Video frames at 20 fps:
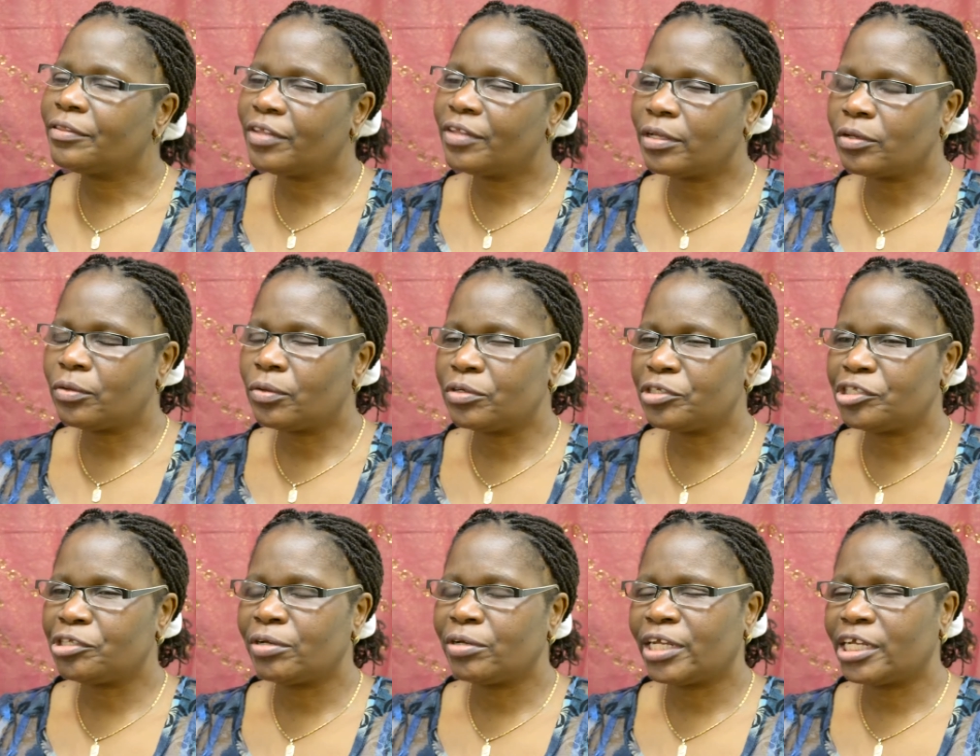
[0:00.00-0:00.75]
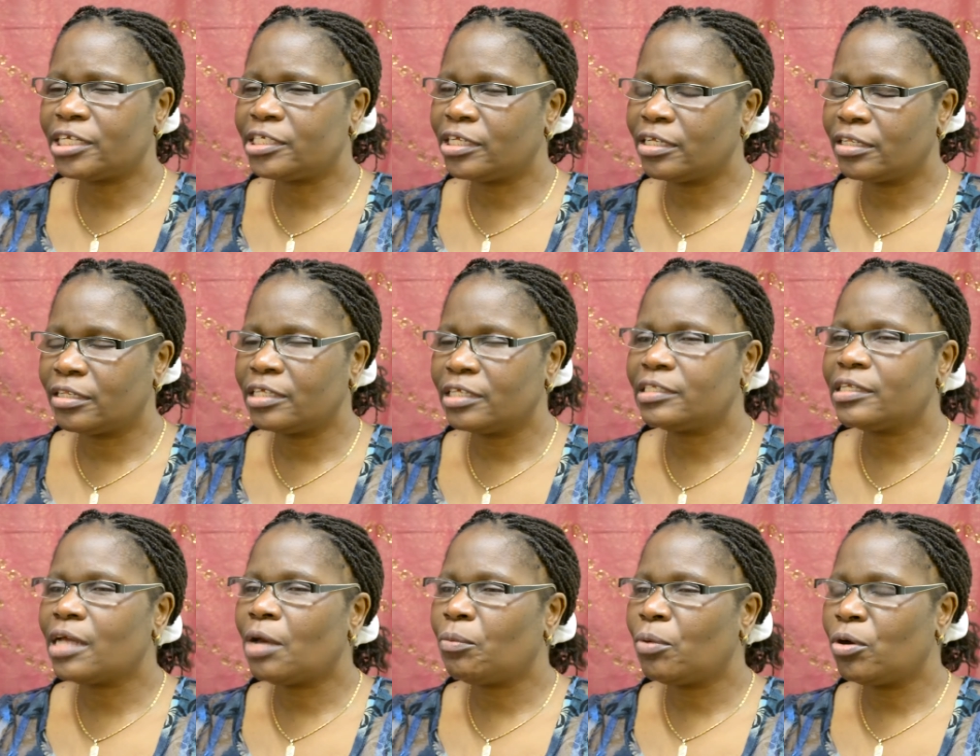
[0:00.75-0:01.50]
think also getting
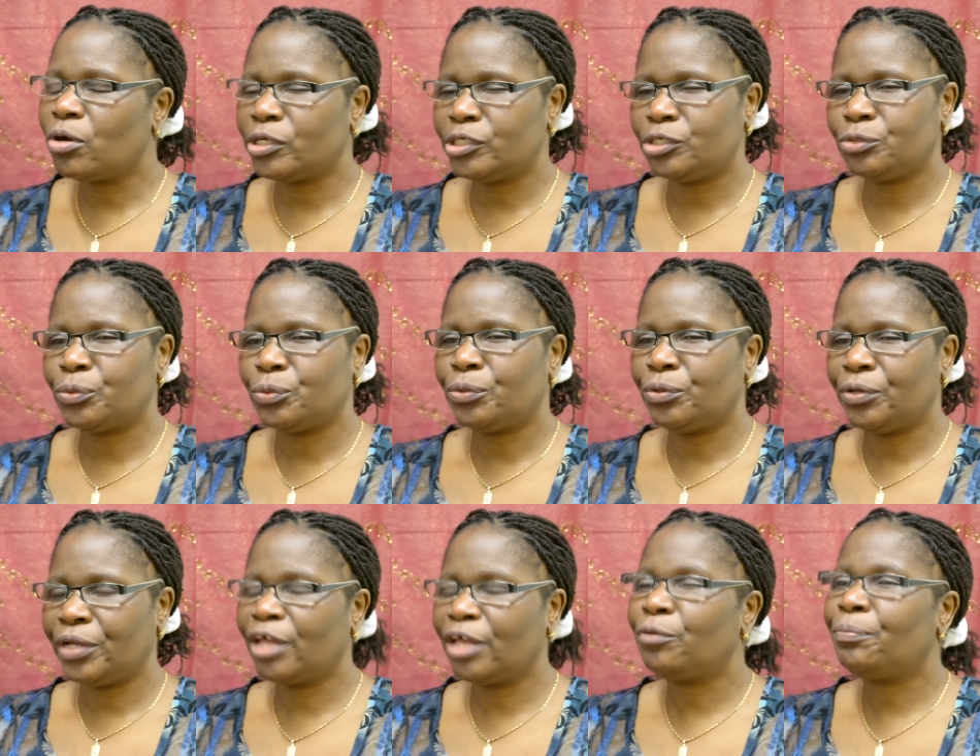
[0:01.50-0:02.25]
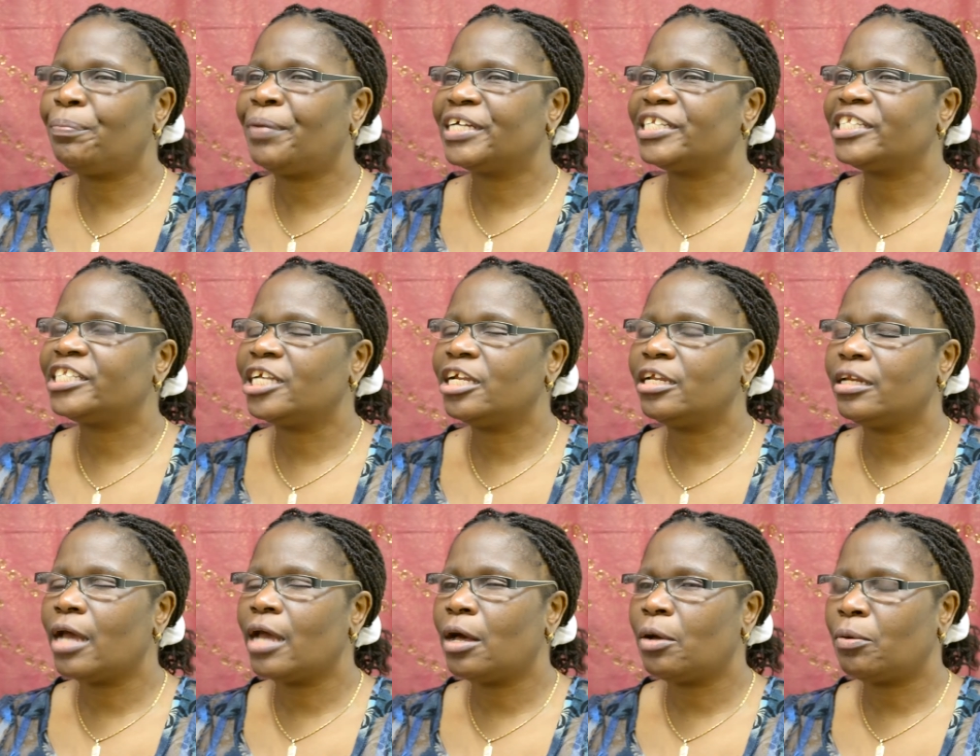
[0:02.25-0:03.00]
this award will help us
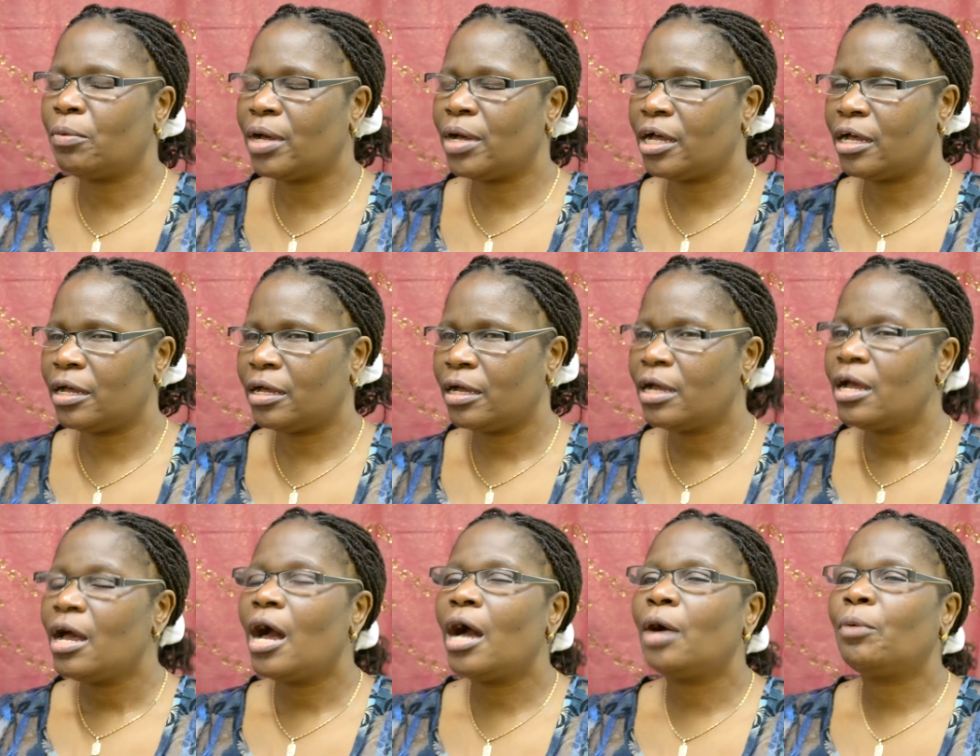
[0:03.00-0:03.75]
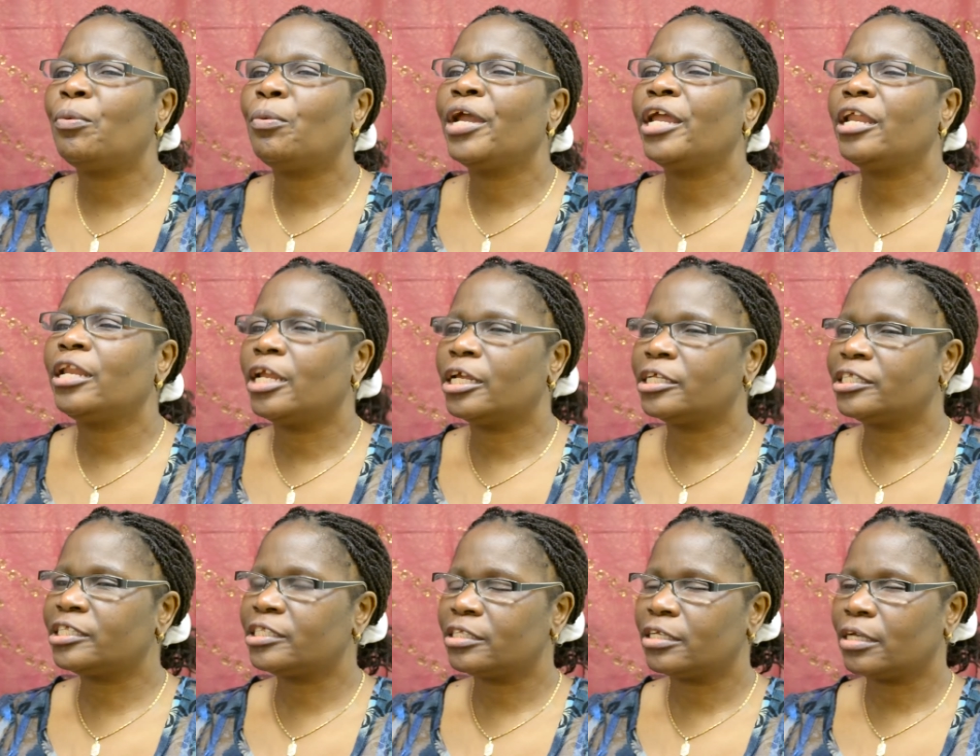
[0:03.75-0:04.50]
in our
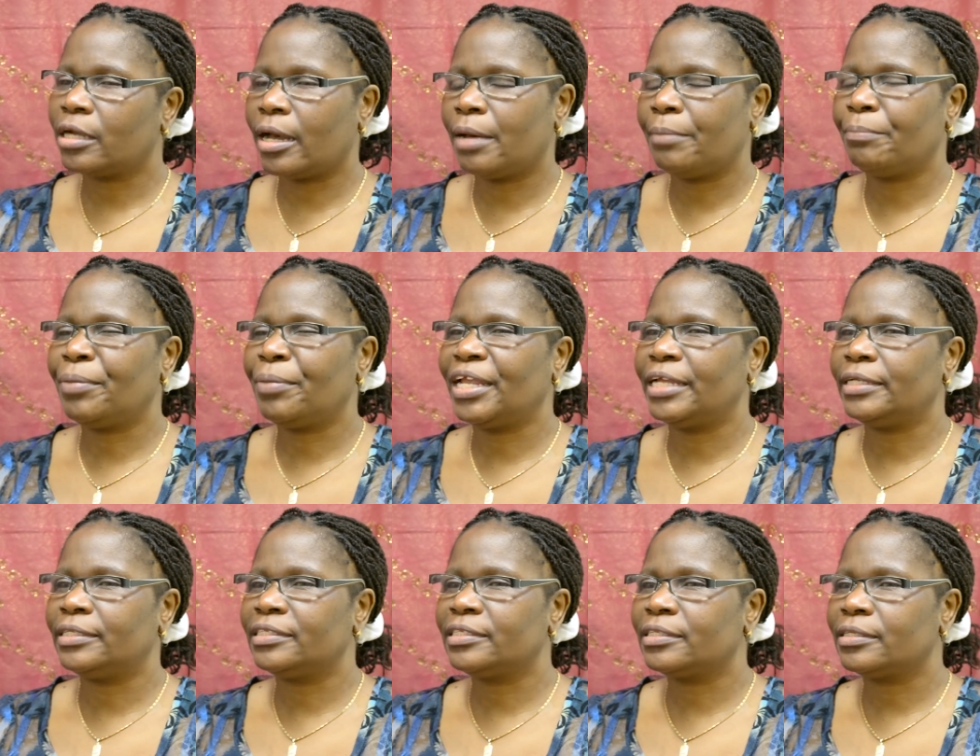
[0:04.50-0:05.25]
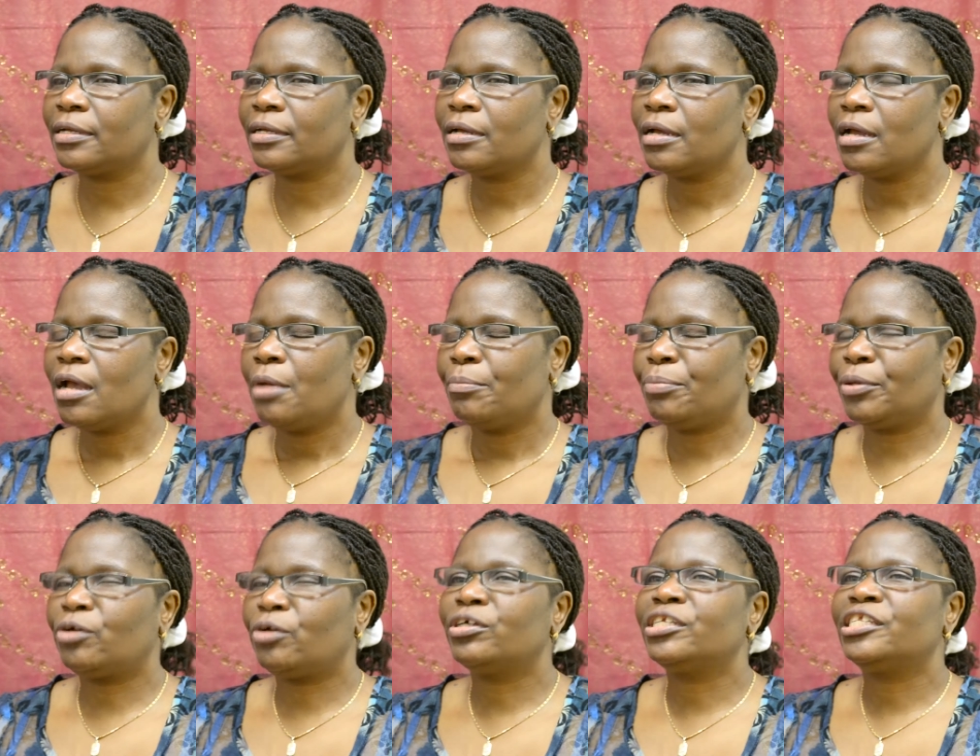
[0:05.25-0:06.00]
awareness campaigns. Yeah.
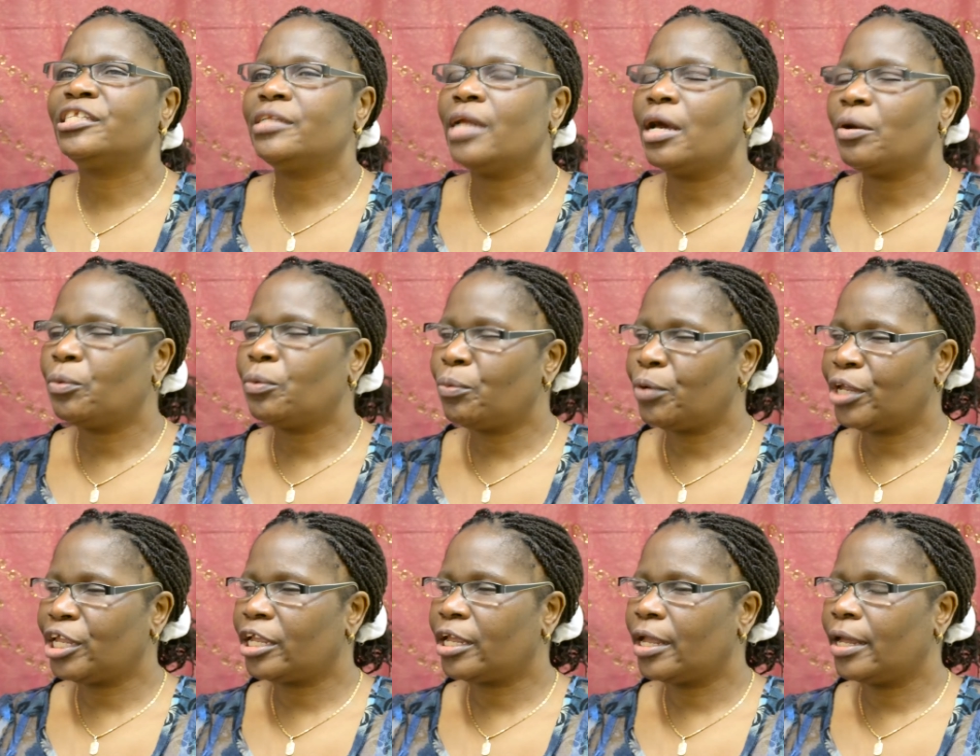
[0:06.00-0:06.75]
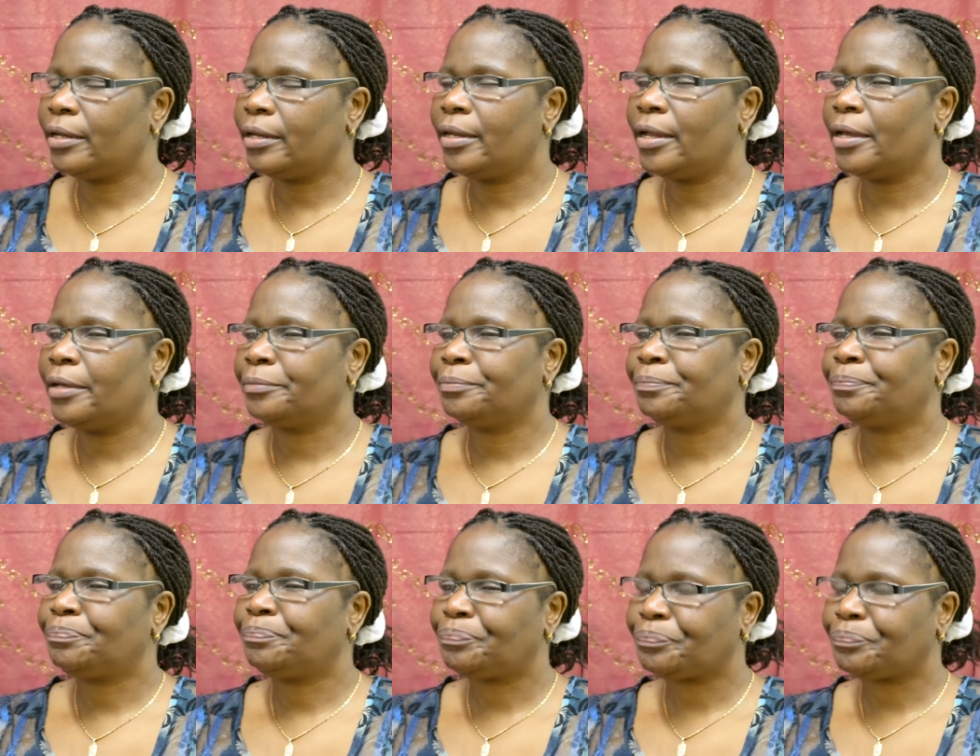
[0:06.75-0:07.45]
Because now we can um,